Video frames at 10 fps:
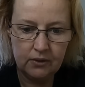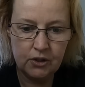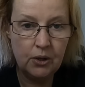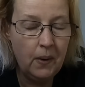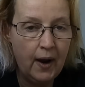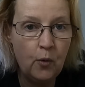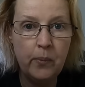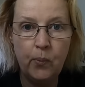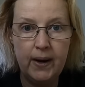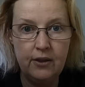to
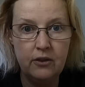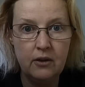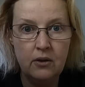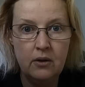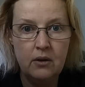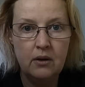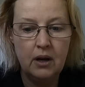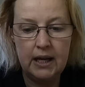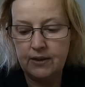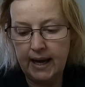help with
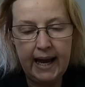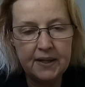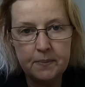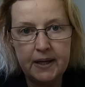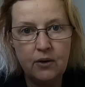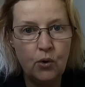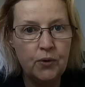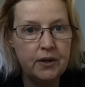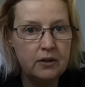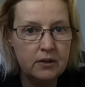either admin or
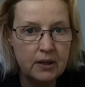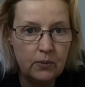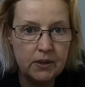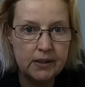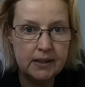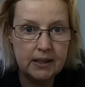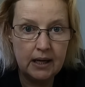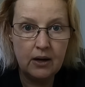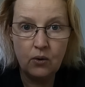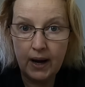the
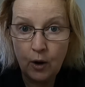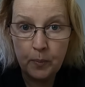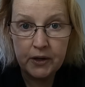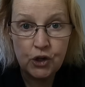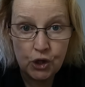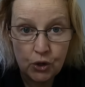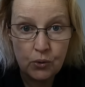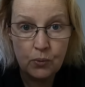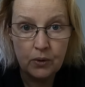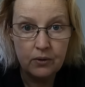consultancy or helping
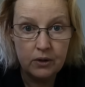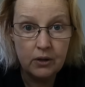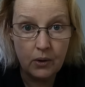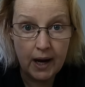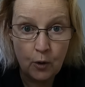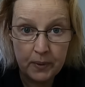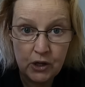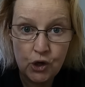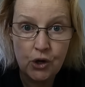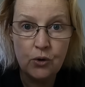you
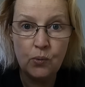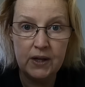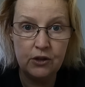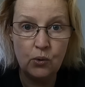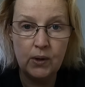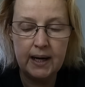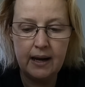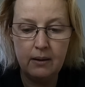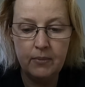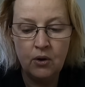with your
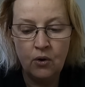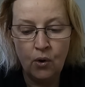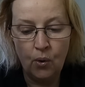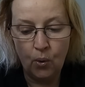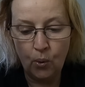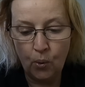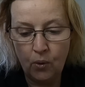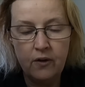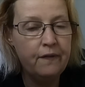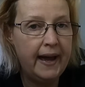claim,
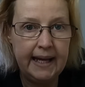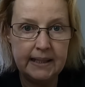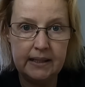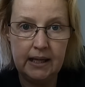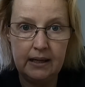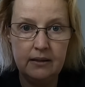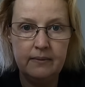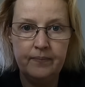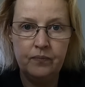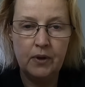or for
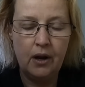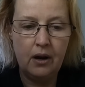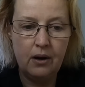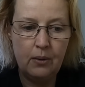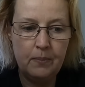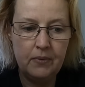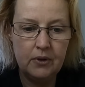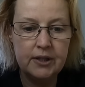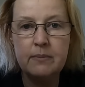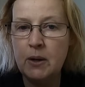editing,
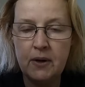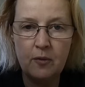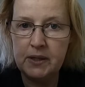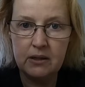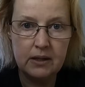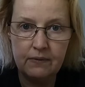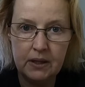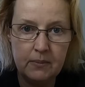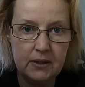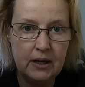because at the moment I've been doing
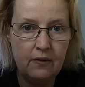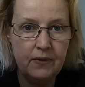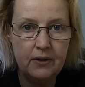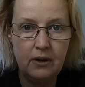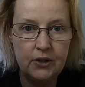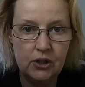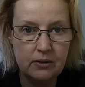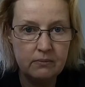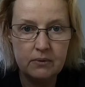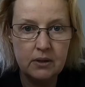everything myself and I
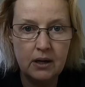just